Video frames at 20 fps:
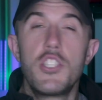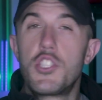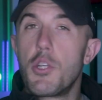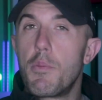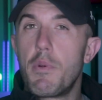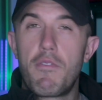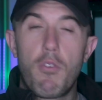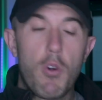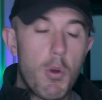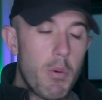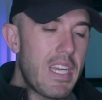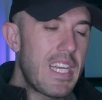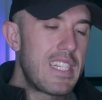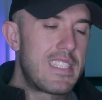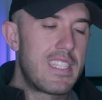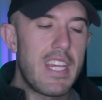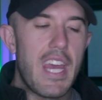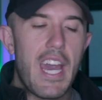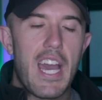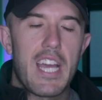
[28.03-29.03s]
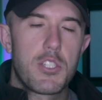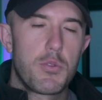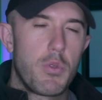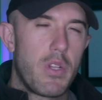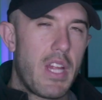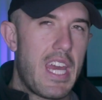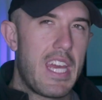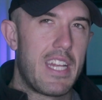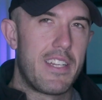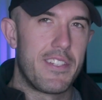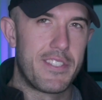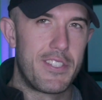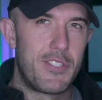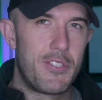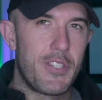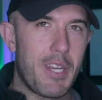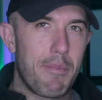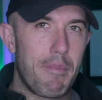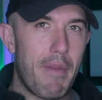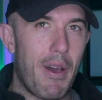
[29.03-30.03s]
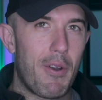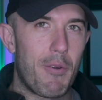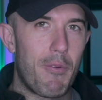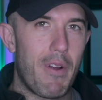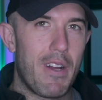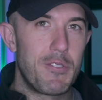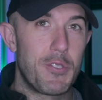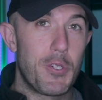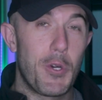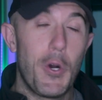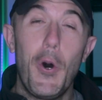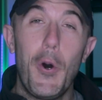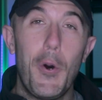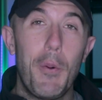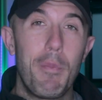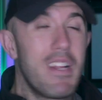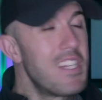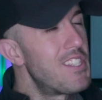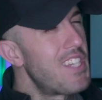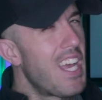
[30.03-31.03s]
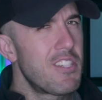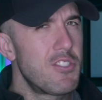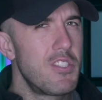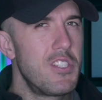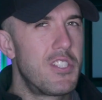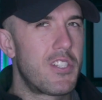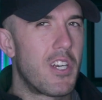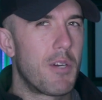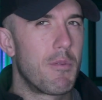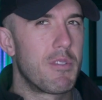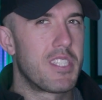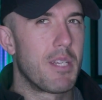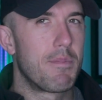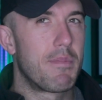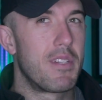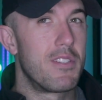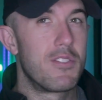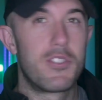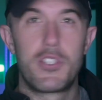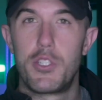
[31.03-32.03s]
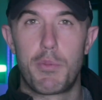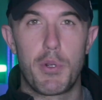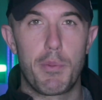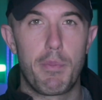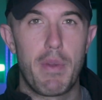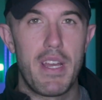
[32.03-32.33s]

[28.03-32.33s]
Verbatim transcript: So before we get to the actual handles that you can mount around your home, let's actually start with something super